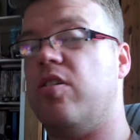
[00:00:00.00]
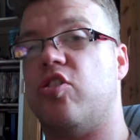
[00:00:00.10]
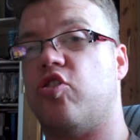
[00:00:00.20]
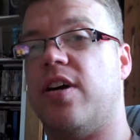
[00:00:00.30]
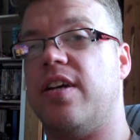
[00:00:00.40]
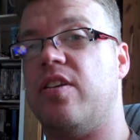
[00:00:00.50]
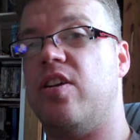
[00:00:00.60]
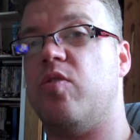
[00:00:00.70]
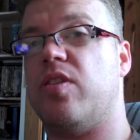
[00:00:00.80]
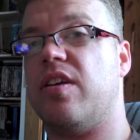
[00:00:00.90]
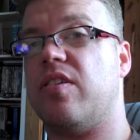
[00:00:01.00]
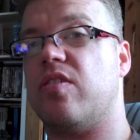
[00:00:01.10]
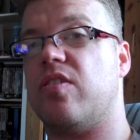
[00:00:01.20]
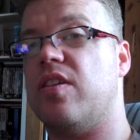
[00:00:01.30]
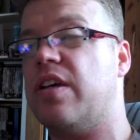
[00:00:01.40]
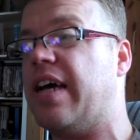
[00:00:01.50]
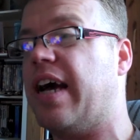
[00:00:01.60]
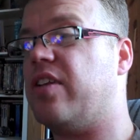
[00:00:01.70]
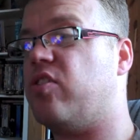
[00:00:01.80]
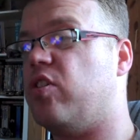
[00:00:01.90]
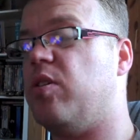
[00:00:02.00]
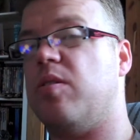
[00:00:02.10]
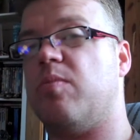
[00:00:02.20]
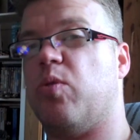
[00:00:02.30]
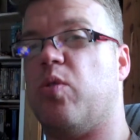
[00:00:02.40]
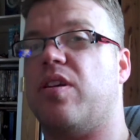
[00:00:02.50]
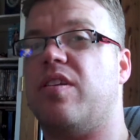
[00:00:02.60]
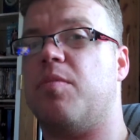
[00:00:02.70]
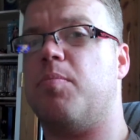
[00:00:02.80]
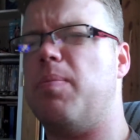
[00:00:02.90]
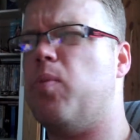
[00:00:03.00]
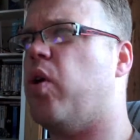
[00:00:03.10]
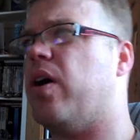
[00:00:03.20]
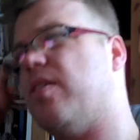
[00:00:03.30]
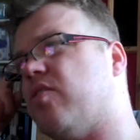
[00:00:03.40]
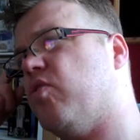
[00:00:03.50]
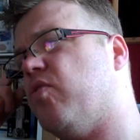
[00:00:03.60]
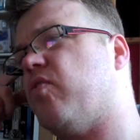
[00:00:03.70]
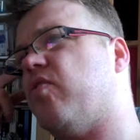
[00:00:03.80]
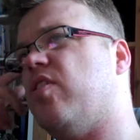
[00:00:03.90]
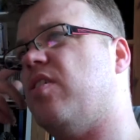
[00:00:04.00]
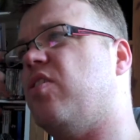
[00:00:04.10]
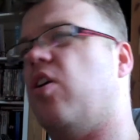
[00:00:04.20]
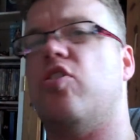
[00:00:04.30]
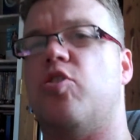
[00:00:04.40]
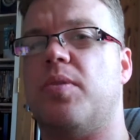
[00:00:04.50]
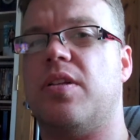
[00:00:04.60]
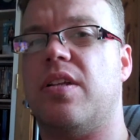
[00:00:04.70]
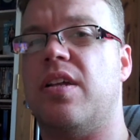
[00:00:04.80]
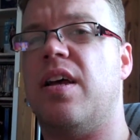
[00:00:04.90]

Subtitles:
trying new things and doing more things and be more sort of knowledgeable